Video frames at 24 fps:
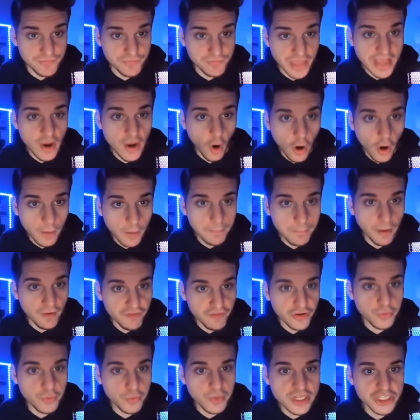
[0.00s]
they are
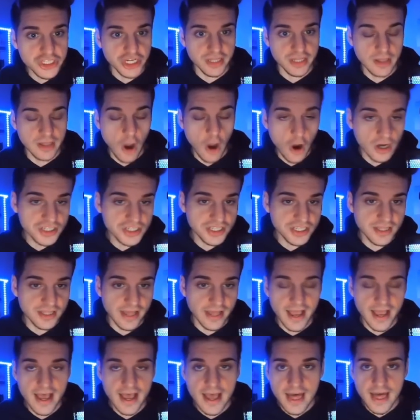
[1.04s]
buffing Regen, honestly,
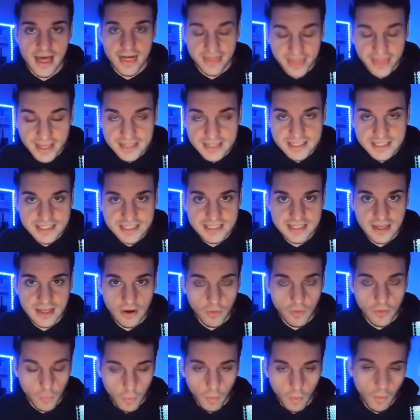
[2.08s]
like this,
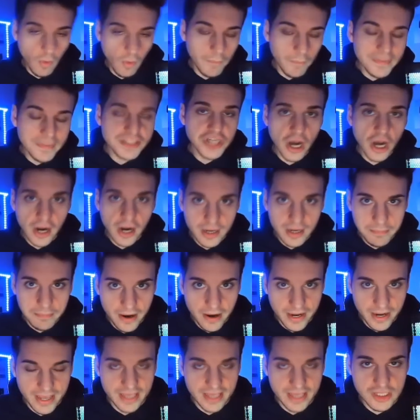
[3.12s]
we'll be talking
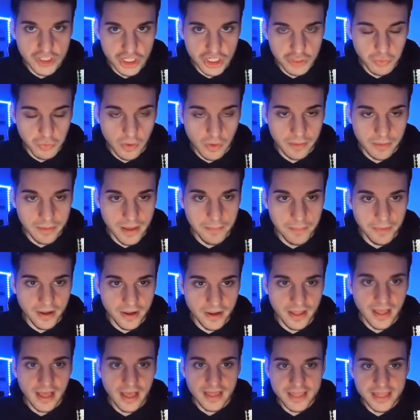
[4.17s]
about it in just one bit,
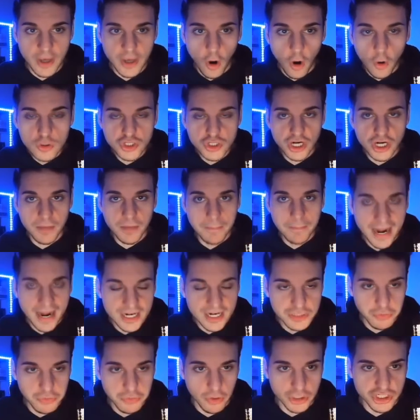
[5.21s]
but the Ultra might
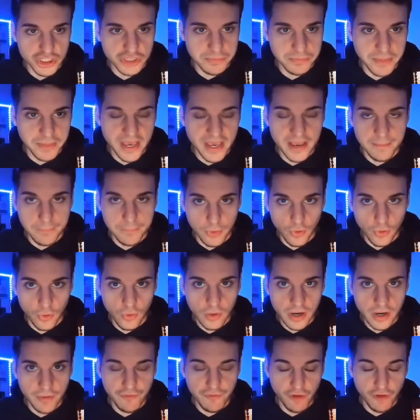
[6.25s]
as well just be a boo
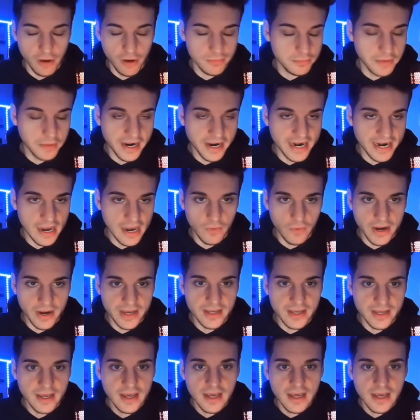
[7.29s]
confirmed by now, right?